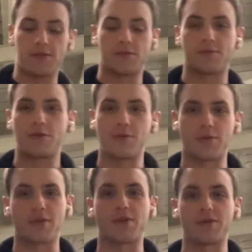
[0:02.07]
It's
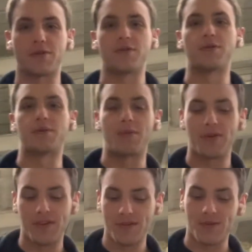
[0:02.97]
currently 2 in the
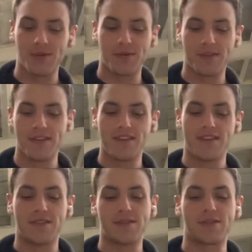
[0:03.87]
morning, so
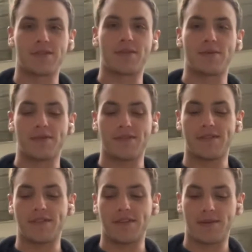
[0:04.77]
let's get on with it.
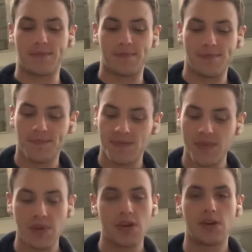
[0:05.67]

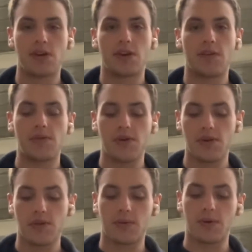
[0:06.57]
Have you ever heard
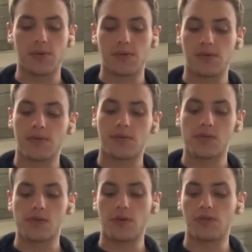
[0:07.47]
the quote,
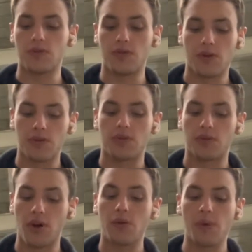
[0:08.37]
"Those who do
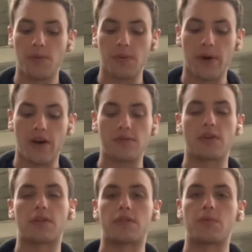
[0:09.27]
not remember the past are
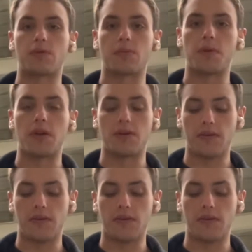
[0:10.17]
condemned to repeat it"?